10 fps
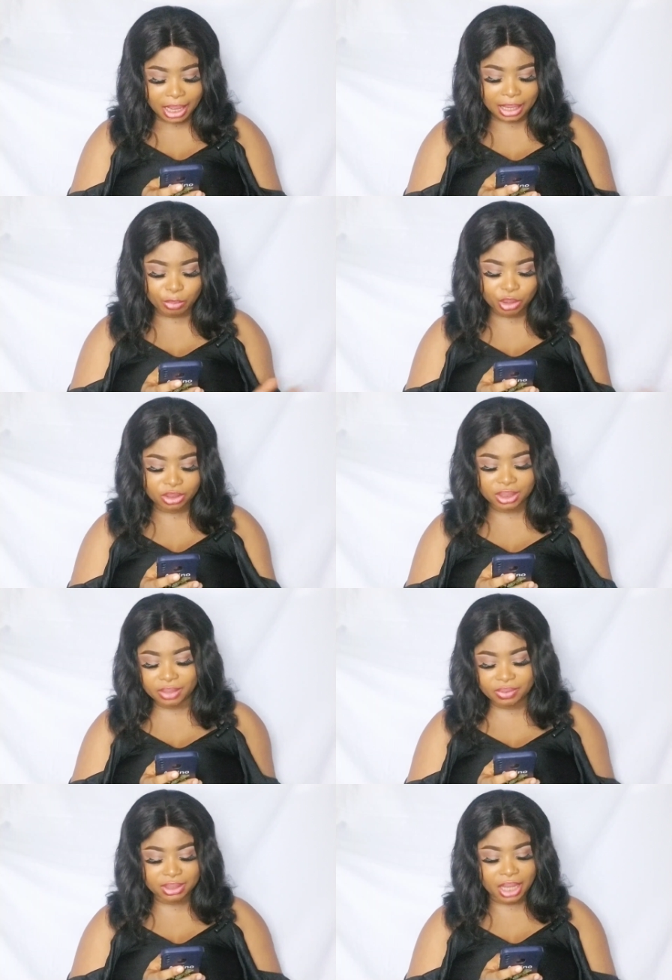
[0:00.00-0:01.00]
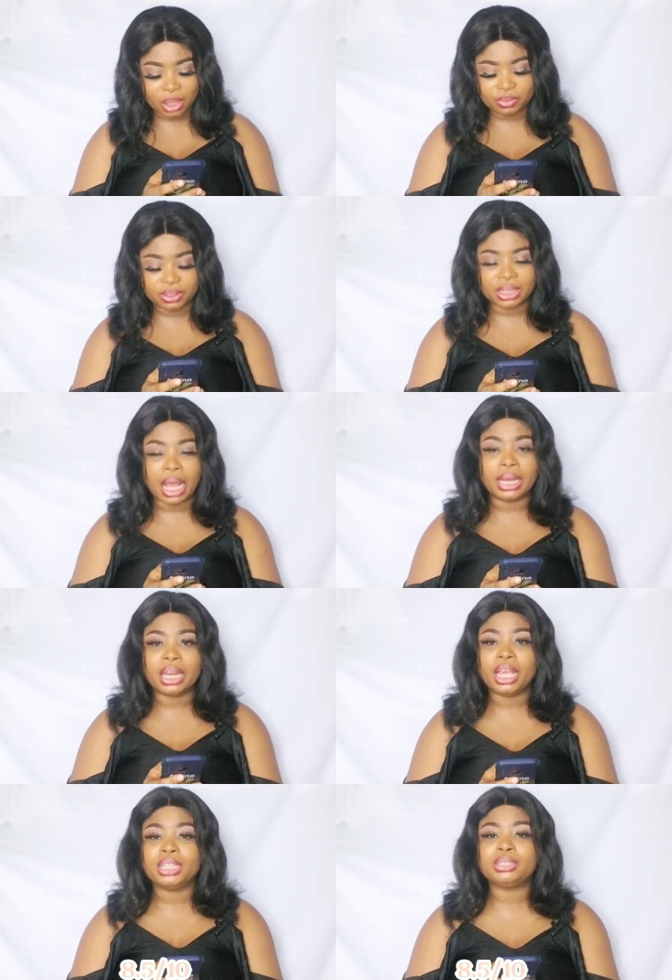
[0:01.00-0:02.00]
and i'm going to give this outfit
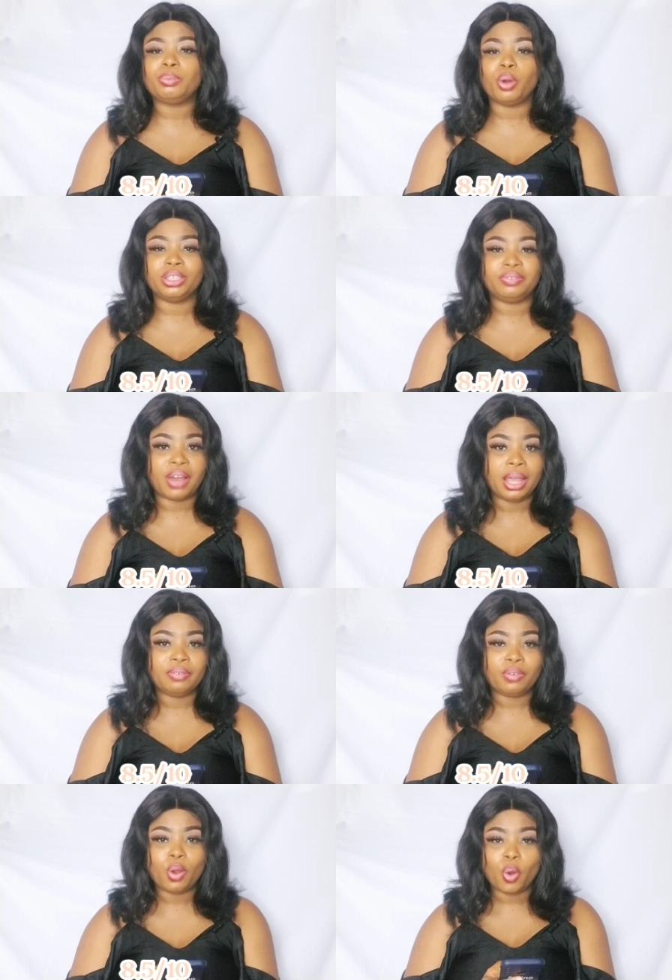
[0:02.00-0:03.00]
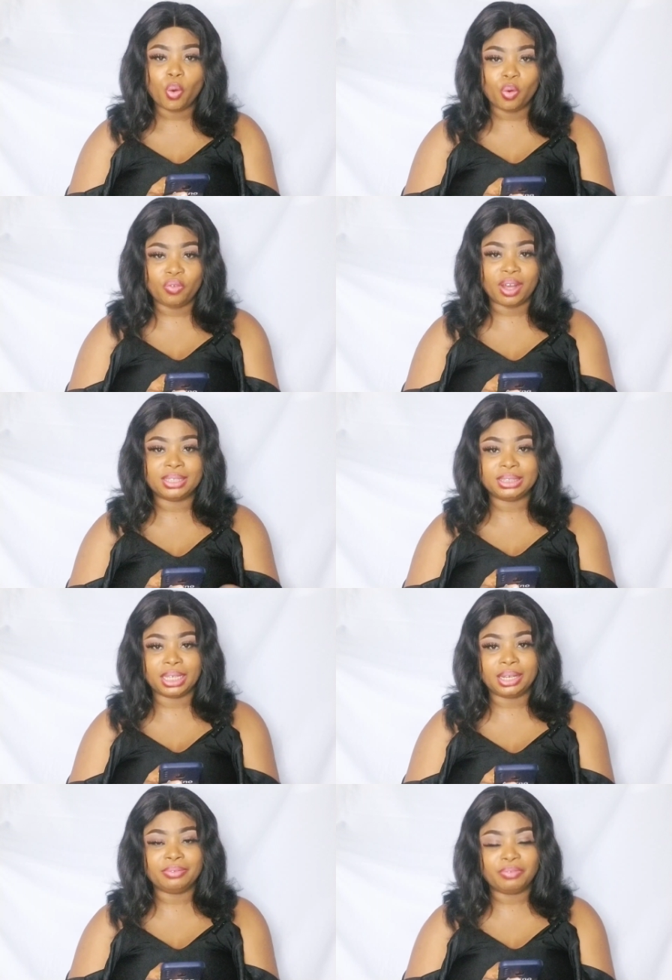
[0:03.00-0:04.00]
an 8.5 over
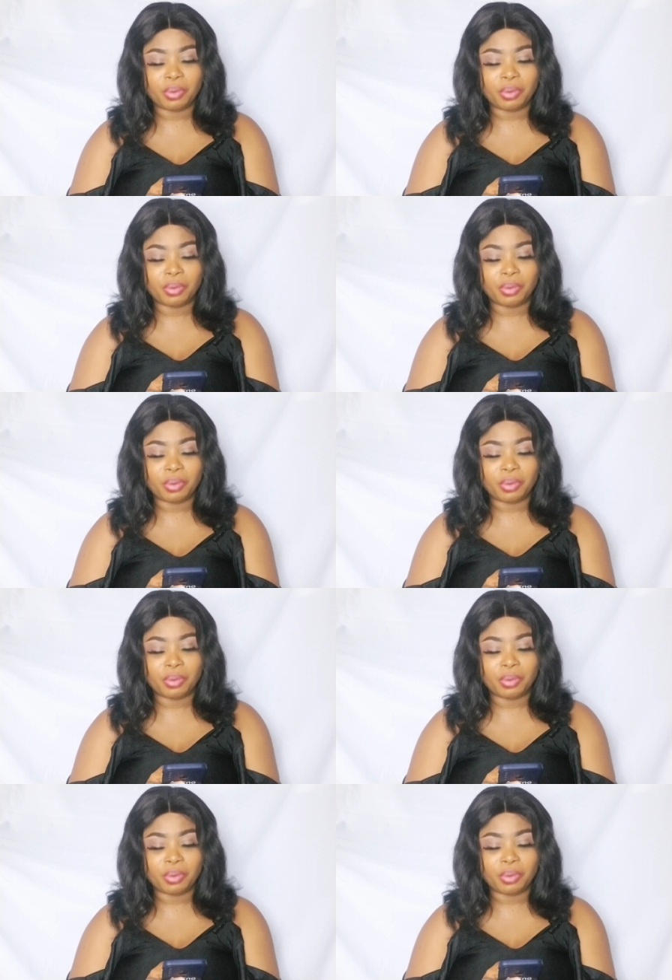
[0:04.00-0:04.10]
10